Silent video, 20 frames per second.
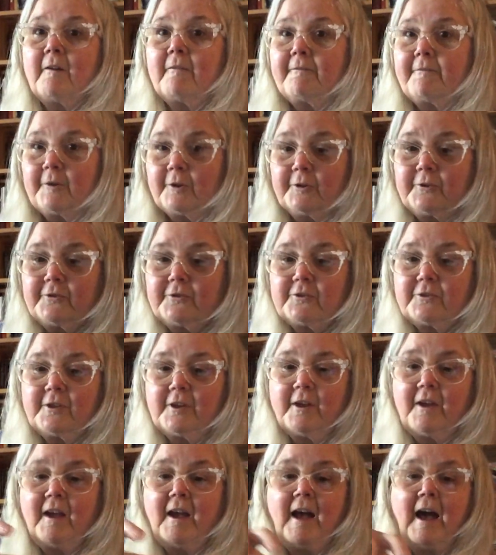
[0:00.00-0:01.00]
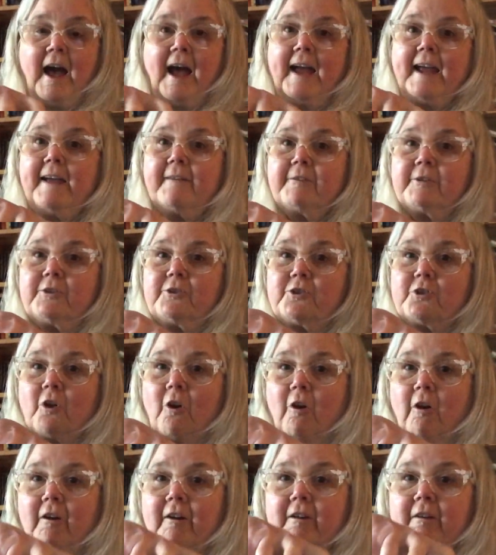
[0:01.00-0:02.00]
First, I have a
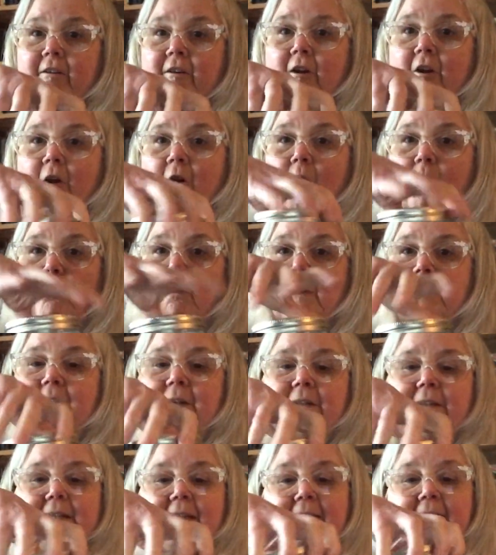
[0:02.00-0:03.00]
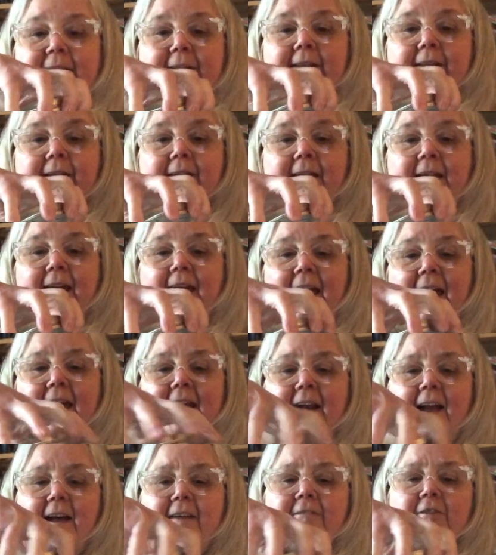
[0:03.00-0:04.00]
jar with a lid,
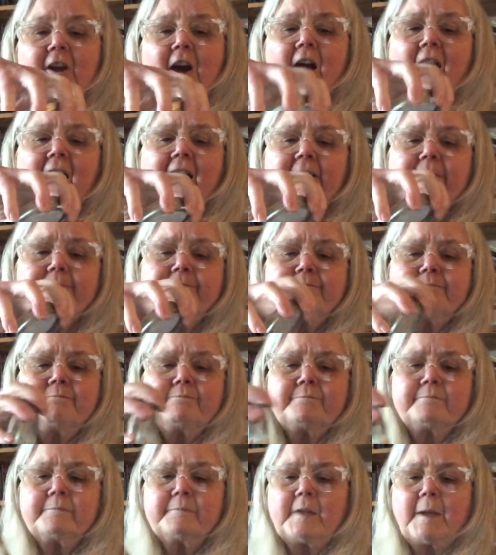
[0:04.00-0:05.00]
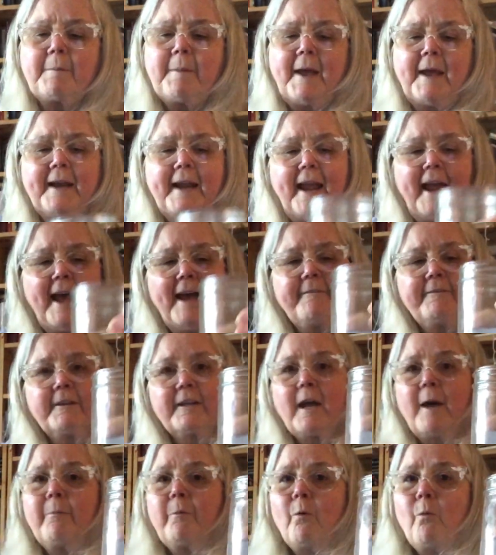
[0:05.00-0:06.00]
and I've got about a half a
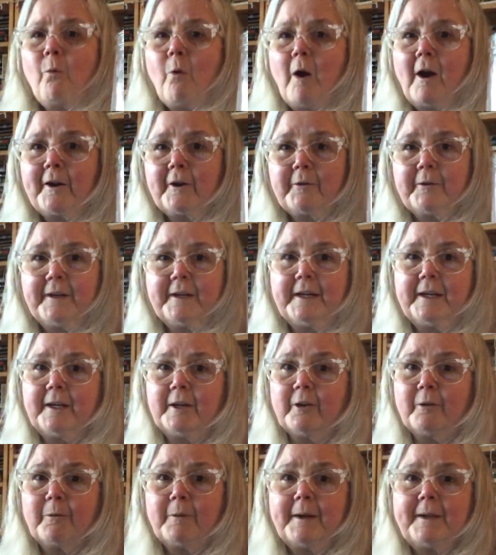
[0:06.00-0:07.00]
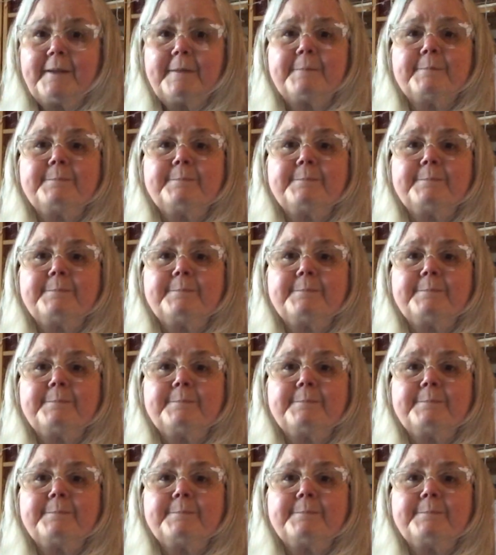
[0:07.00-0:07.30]
cup of water in here, right?